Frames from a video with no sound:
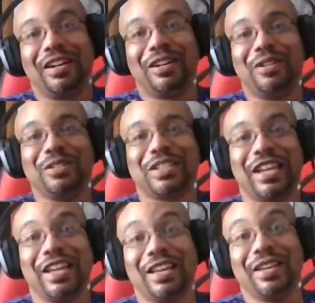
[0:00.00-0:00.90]

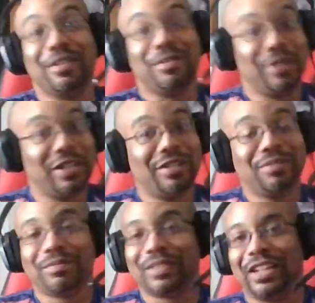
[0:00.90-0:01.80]
Okay,
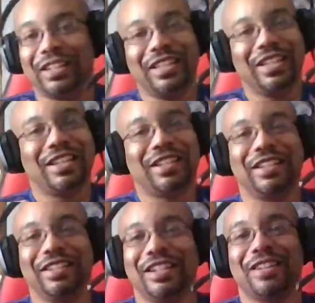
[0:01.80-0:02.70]
well, again,
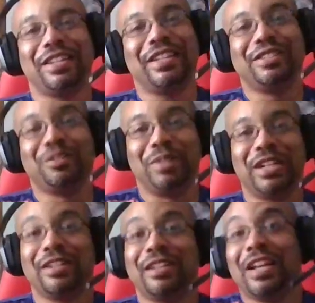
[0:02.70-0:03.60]
hilarious,
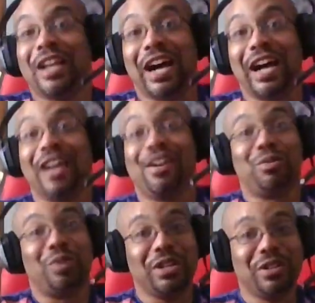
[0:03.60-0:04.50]
but I
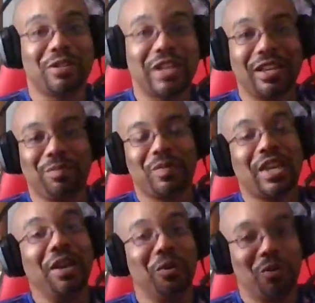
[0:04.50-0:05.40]
have one gripe
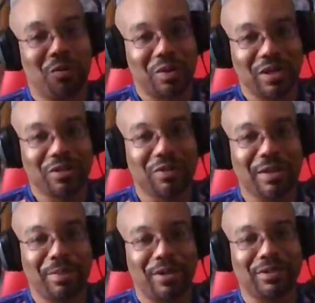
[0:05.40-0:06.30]
and one
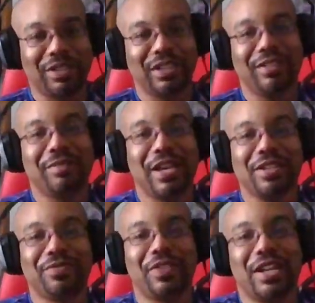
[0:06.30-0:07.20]
gripe only.
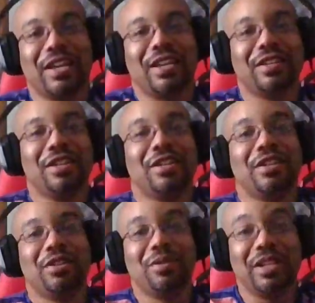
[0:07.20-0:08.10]
AceVane,
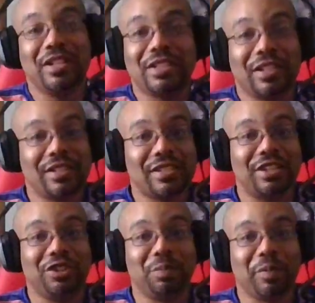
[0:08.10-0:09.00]
you didn't tell us
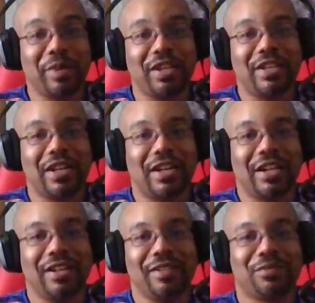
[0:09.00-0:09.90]
how Superman
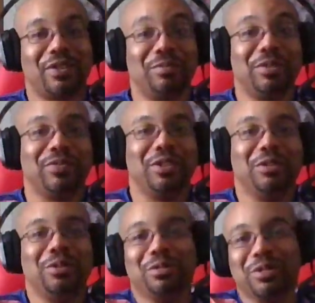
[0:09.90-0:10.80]
died from the
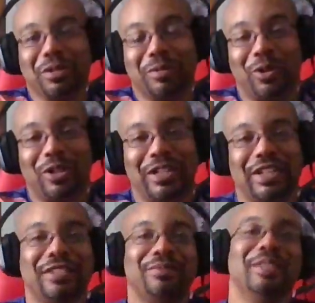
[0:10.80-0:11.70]
flu. Come
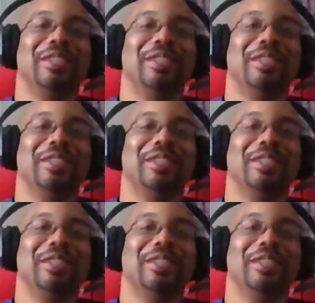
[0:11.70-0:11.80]
on,